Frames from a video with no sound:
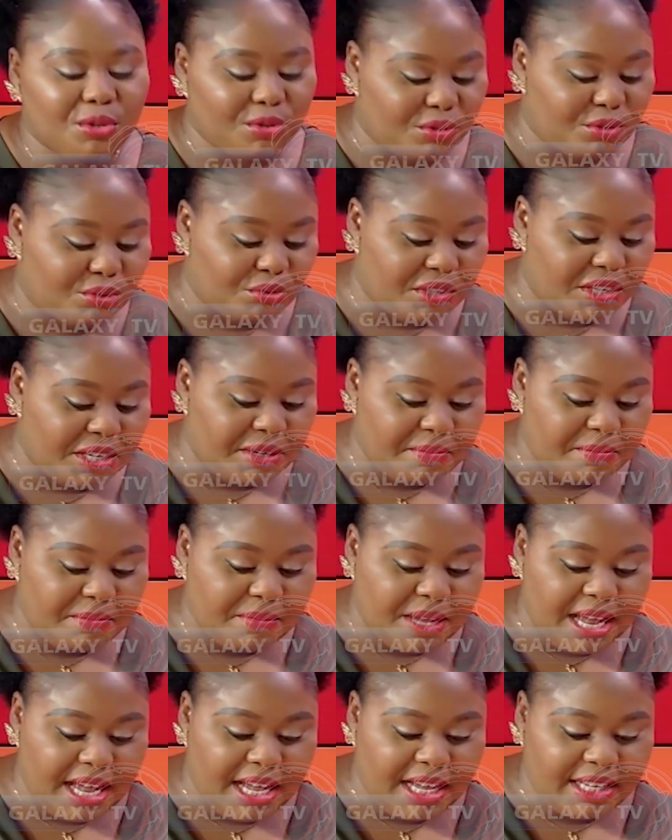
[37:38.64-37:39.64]
Dream
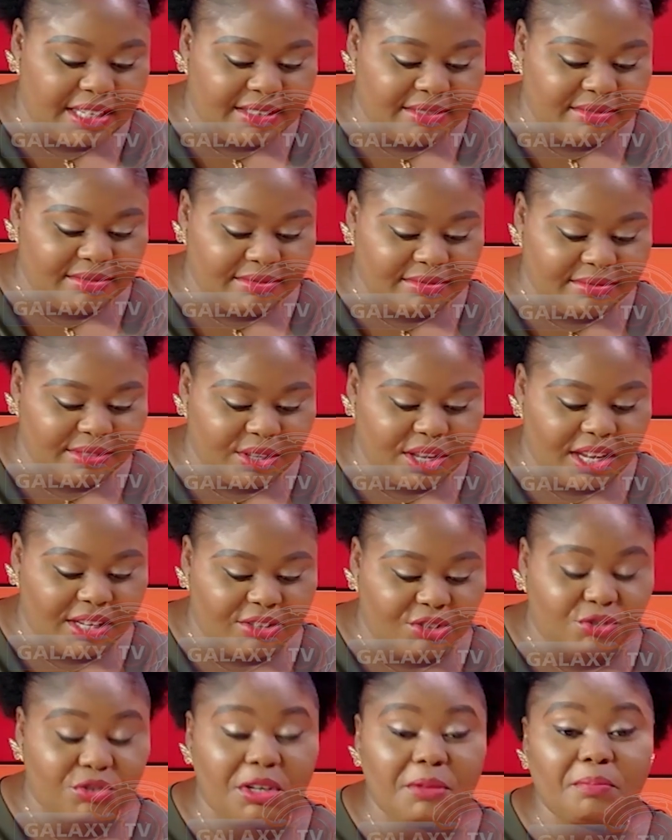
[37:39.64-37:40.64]

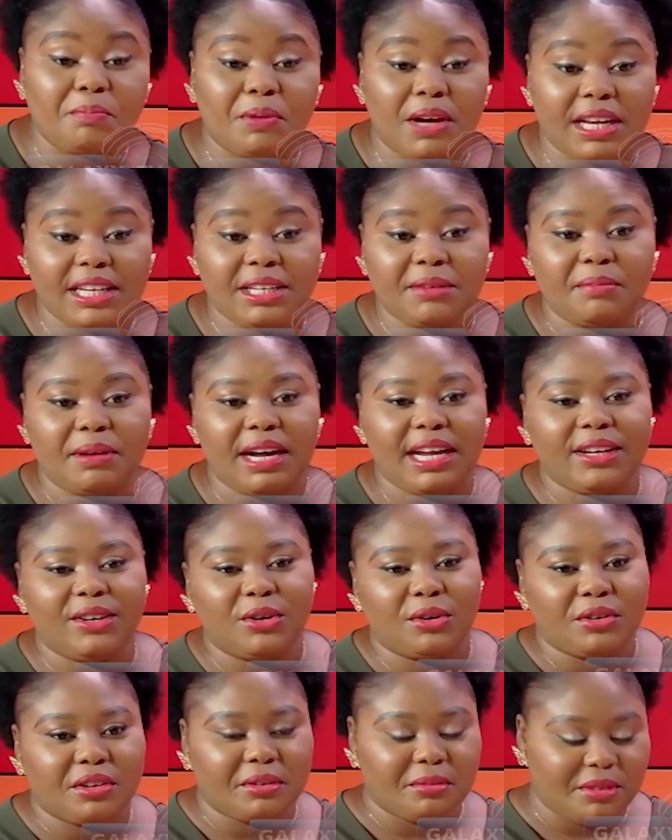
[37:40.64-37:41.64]
Body by
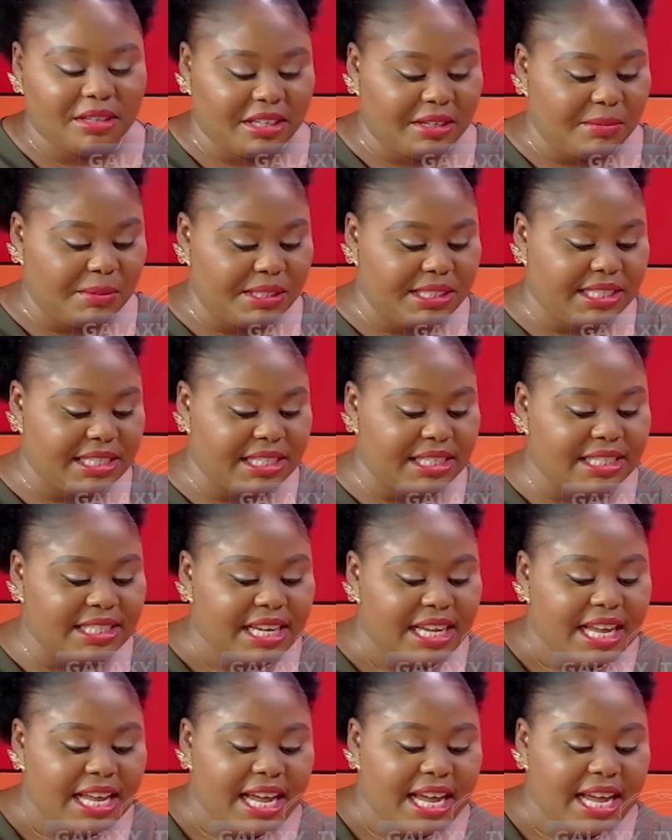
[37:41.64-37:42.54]
Laura Limited.